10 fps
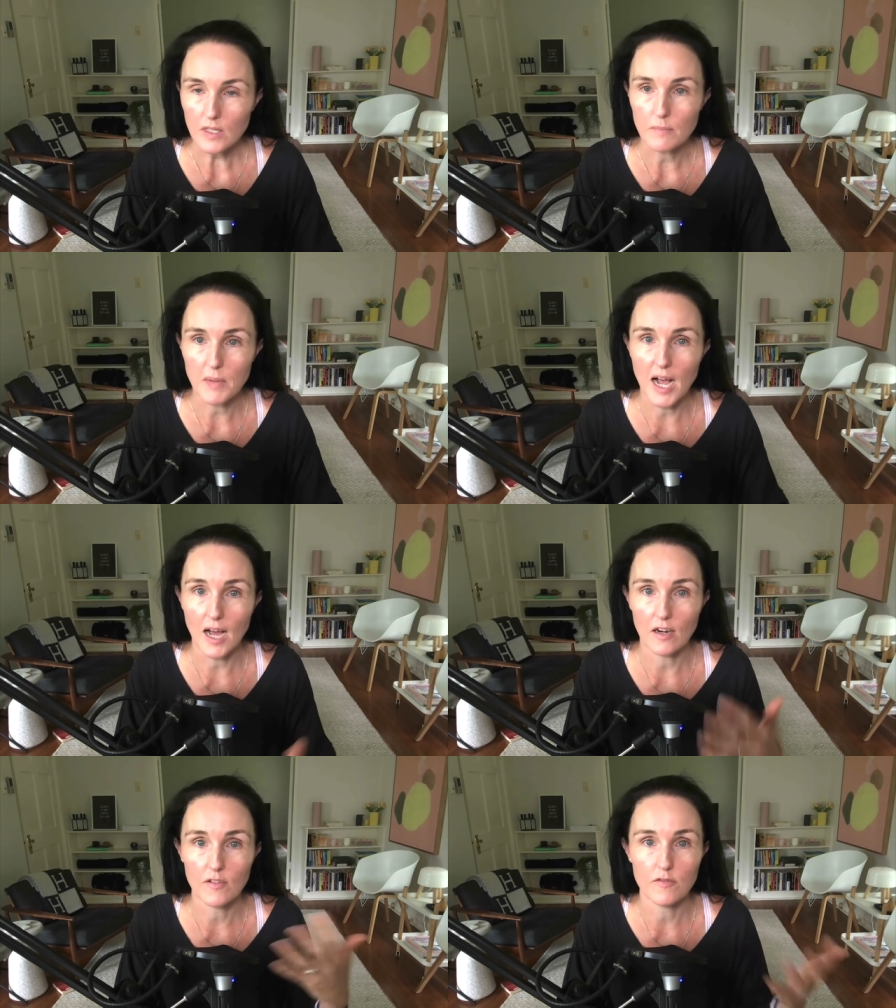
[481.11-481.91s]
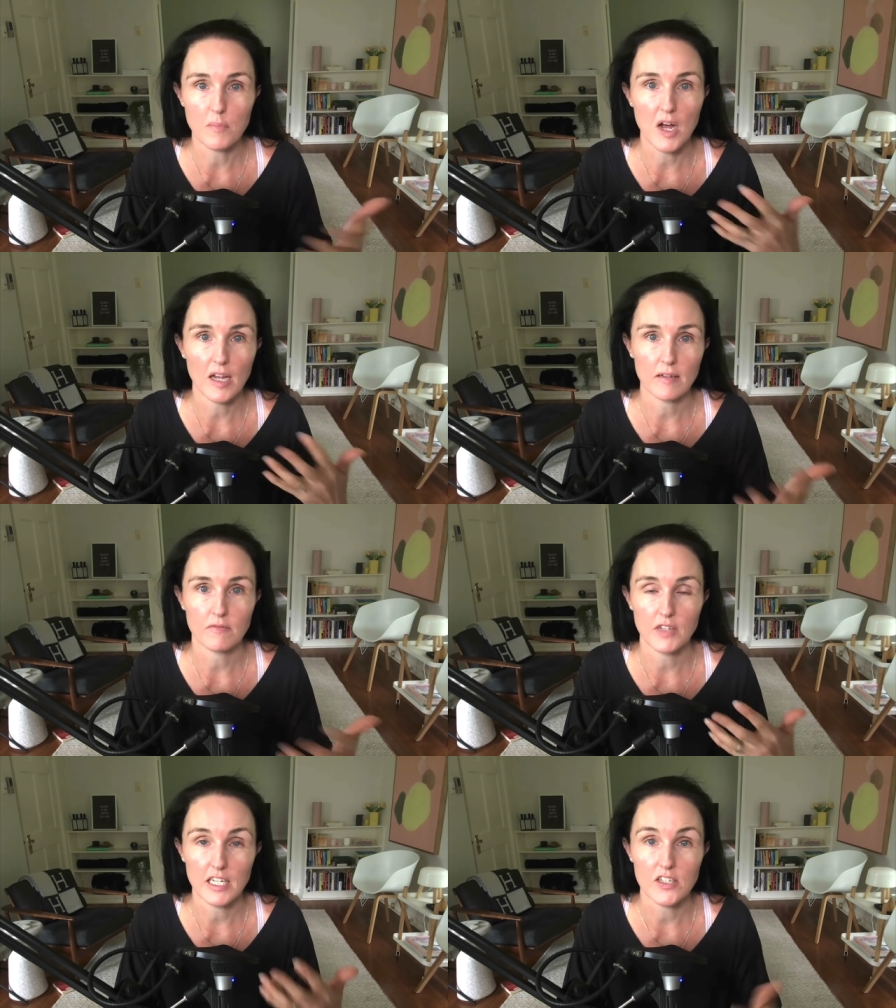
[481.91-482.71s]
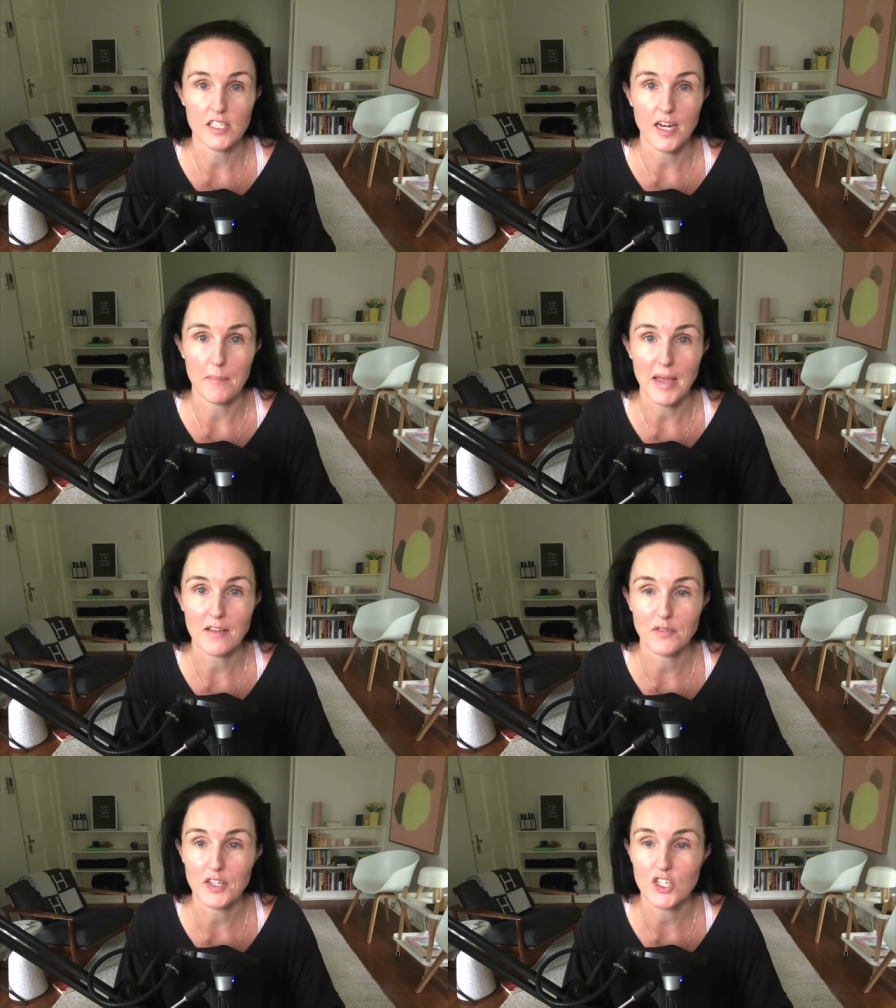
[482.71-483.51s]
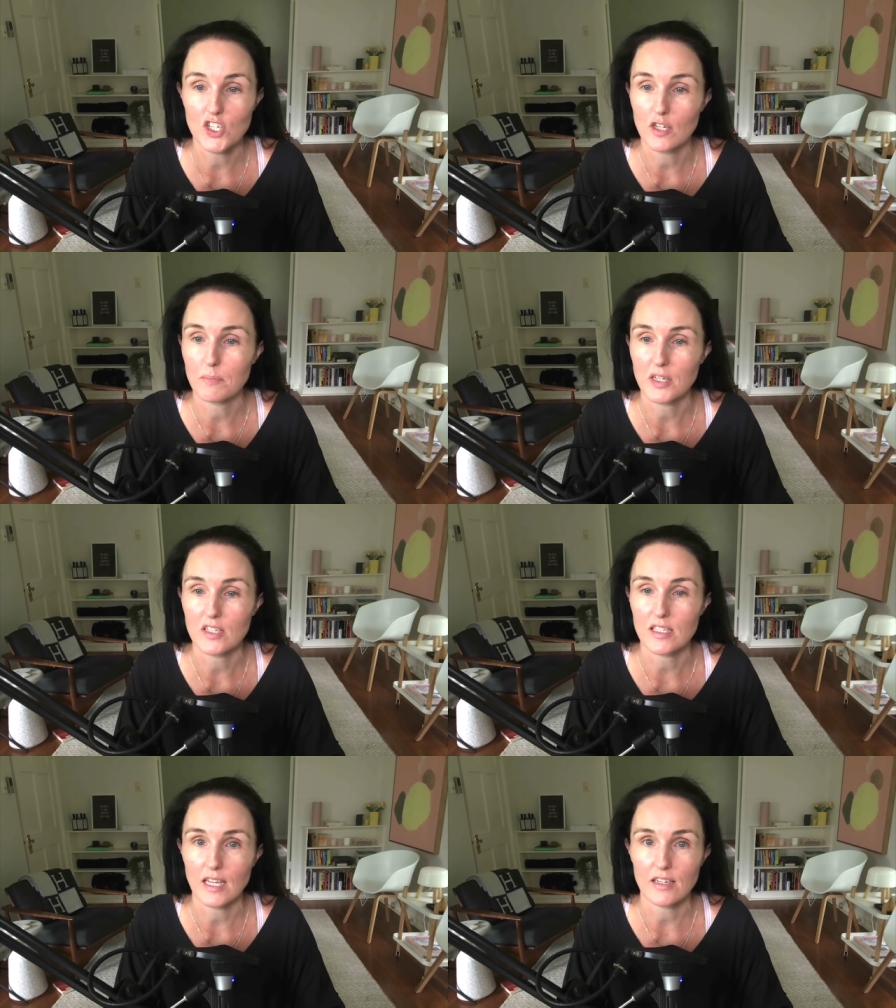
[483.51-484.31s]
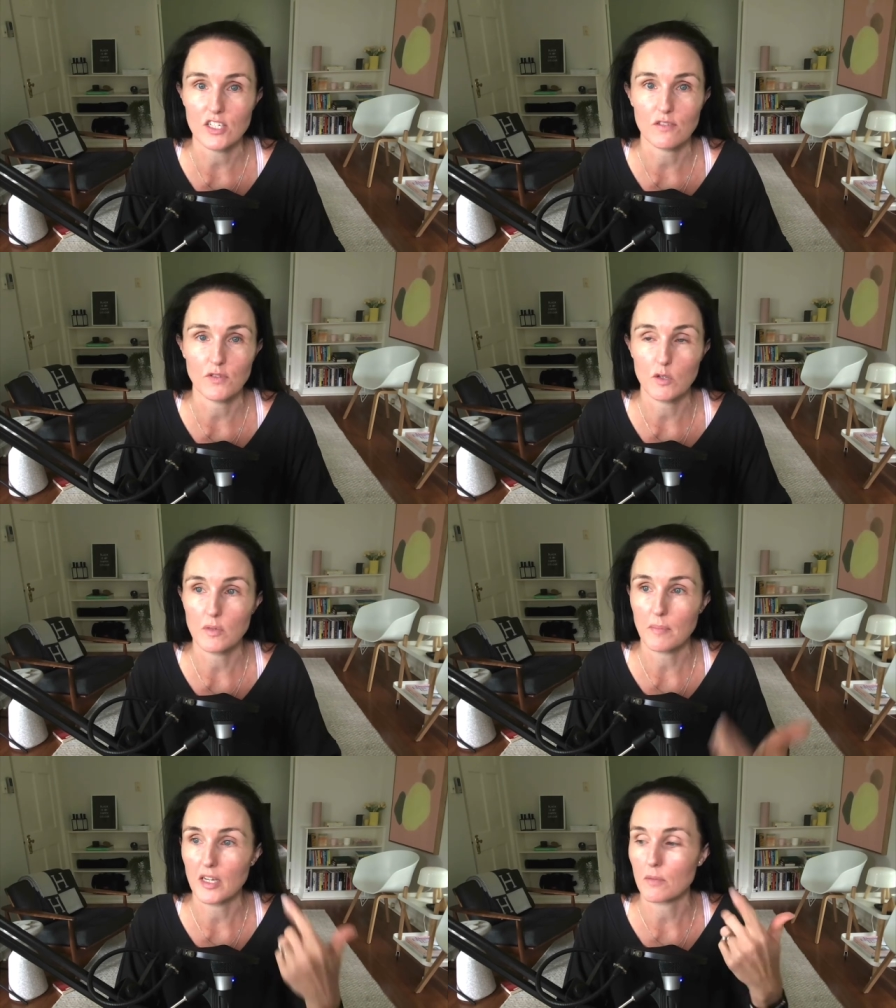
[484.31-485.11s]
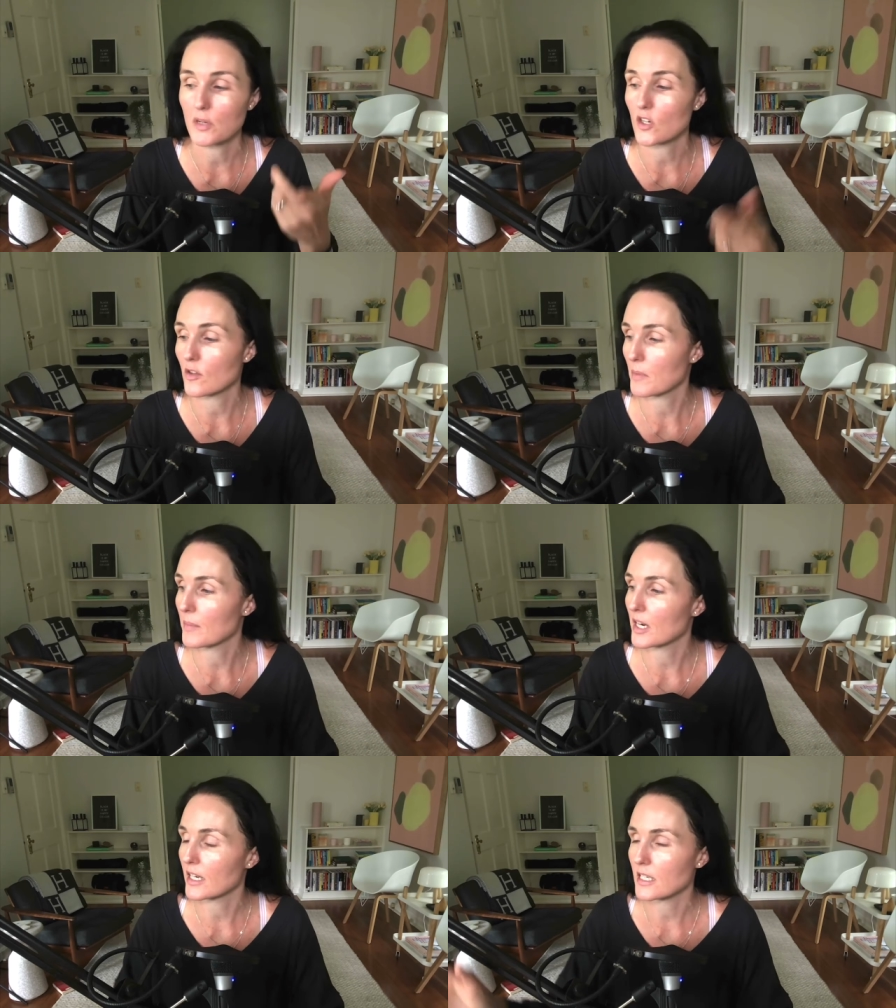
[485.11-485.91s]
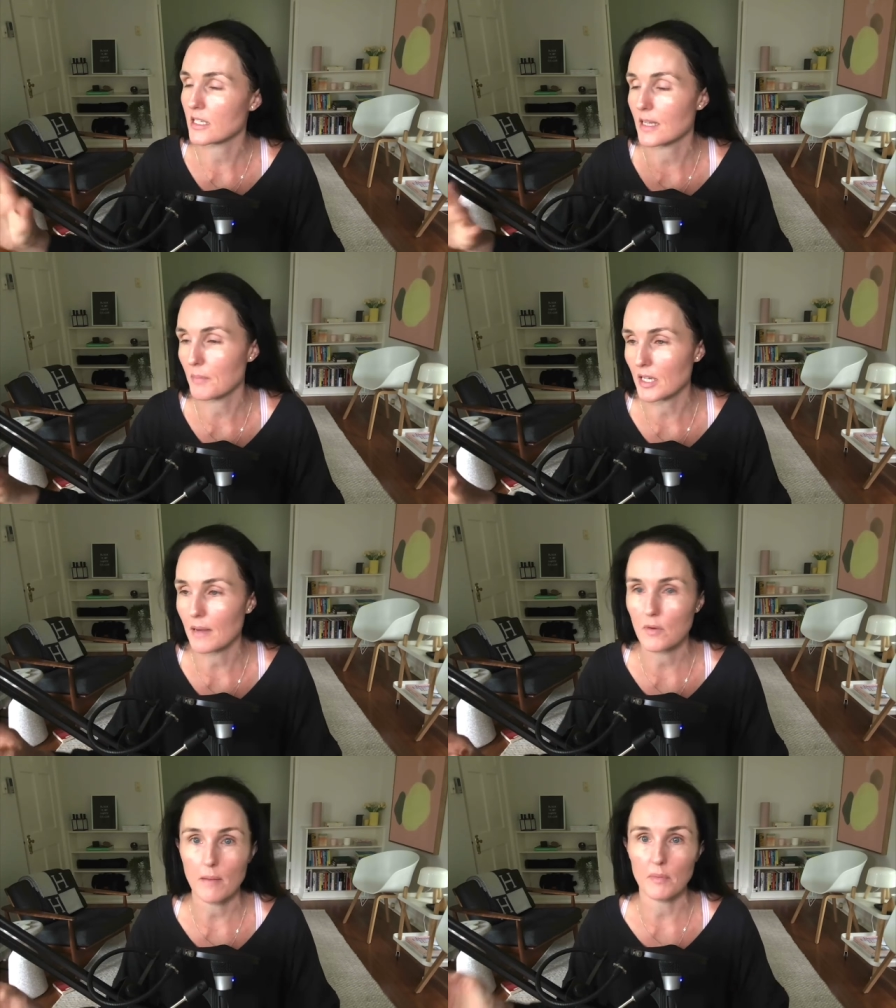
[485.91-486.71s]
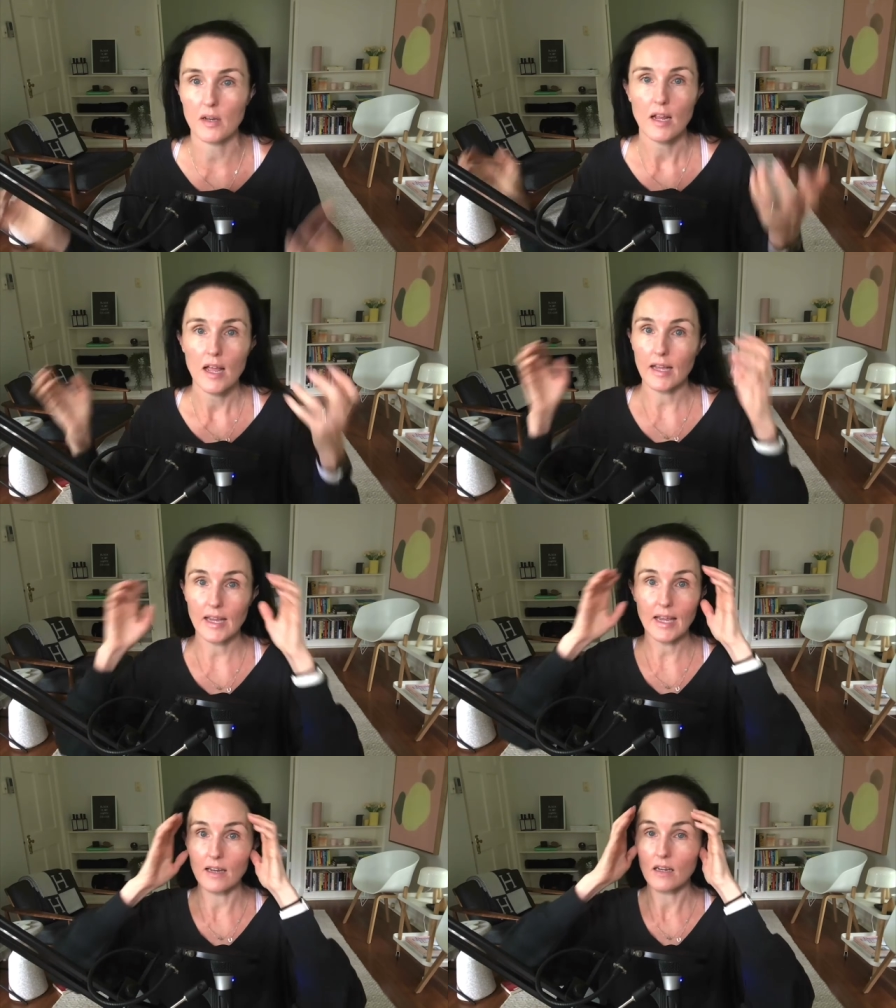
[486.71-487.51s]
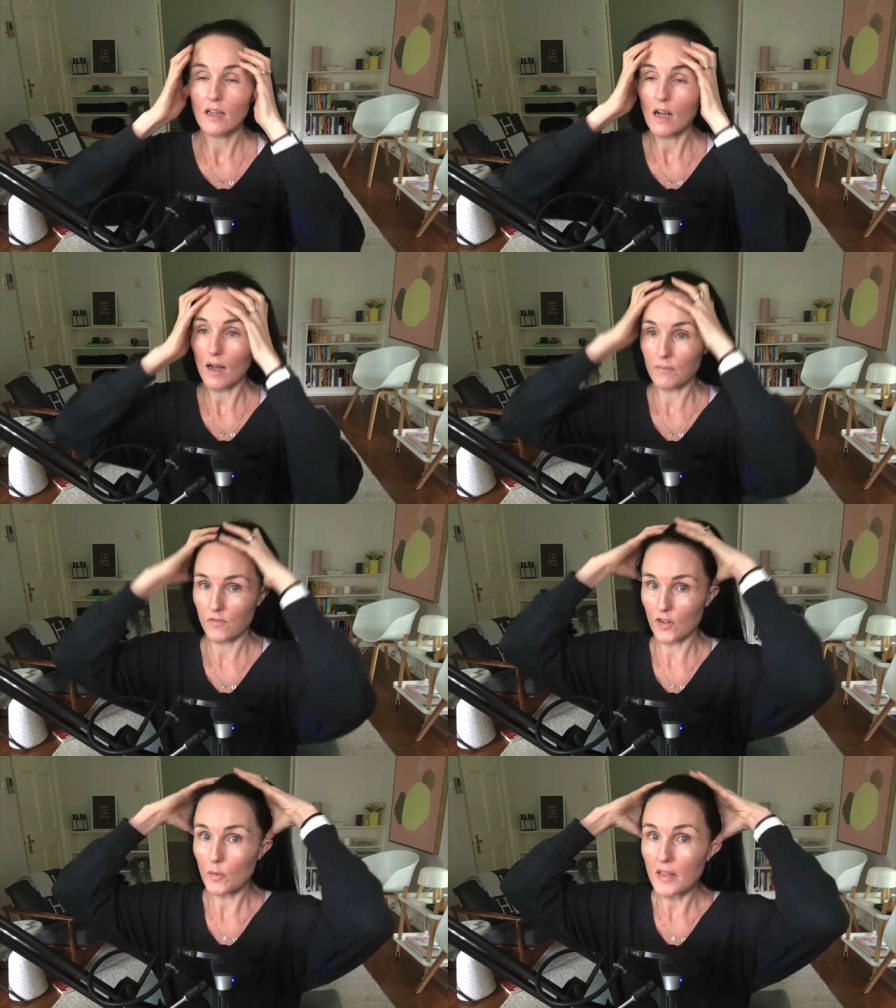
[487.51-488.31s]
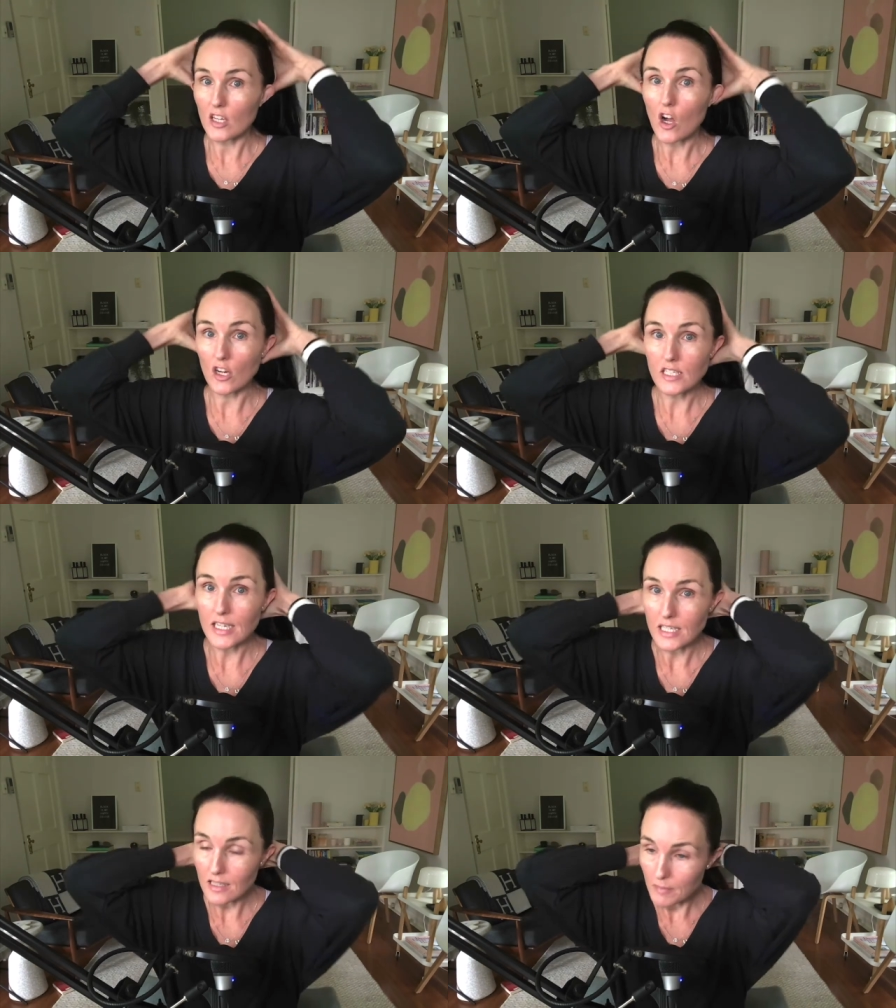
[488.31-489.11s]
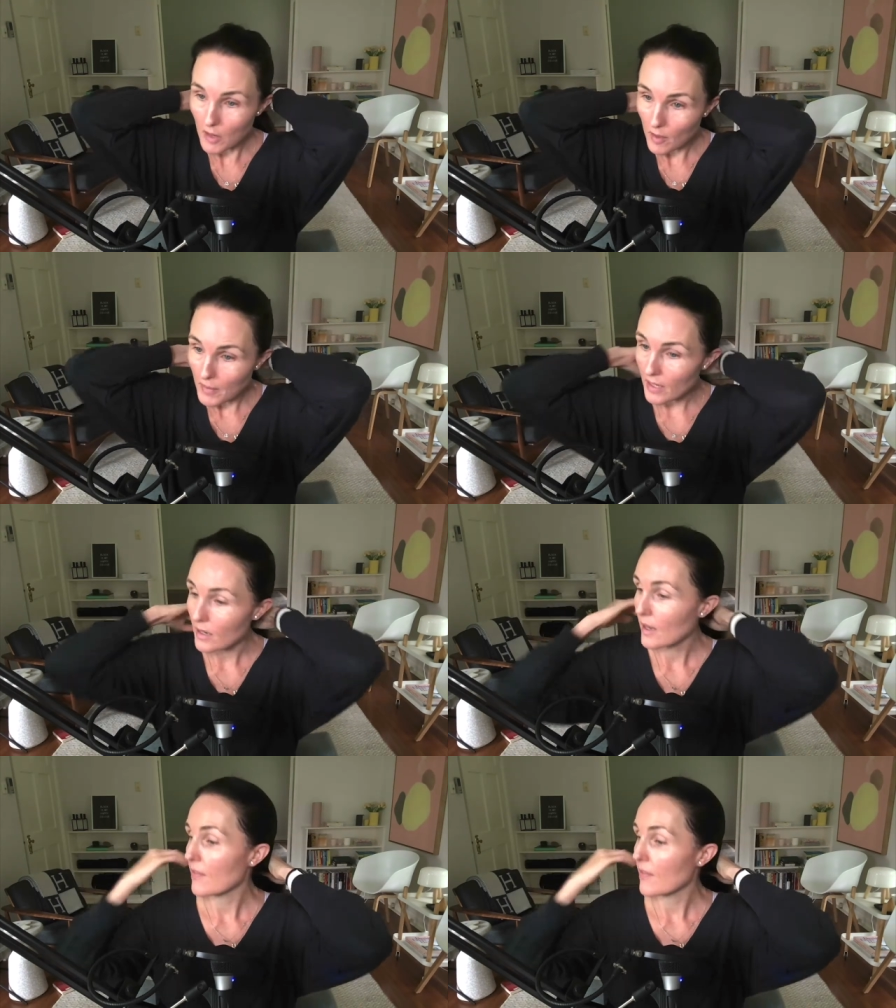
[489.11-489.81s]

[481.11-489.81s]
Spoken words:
part of my videos that I make for YouTube because they're just filmed on my computer at the moment. I need to set my camera up, but again, I'm filming the content at the moment.